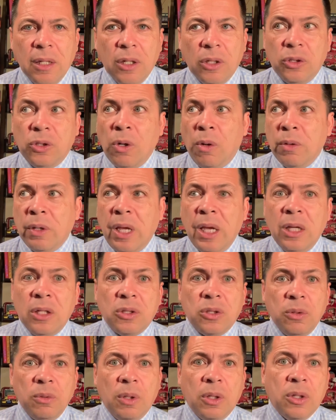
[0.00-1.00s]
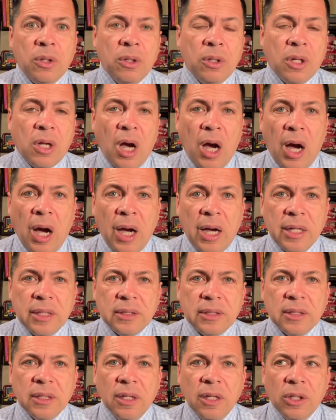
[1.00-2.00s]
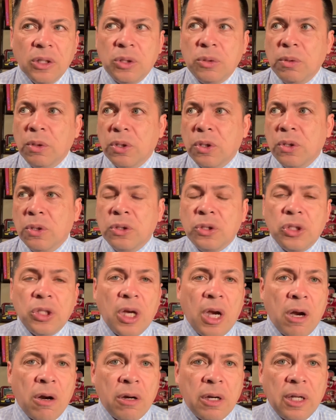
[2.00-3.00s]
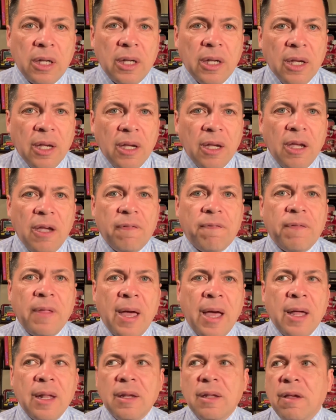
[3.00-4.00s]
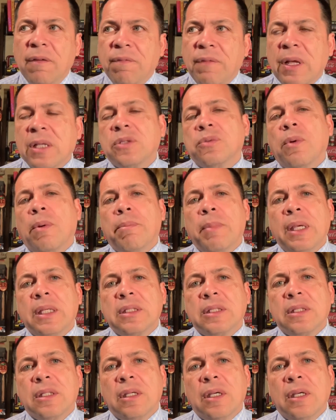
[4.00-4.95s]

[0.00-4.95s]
Donate to a good cause, to a good charity, if that's what makes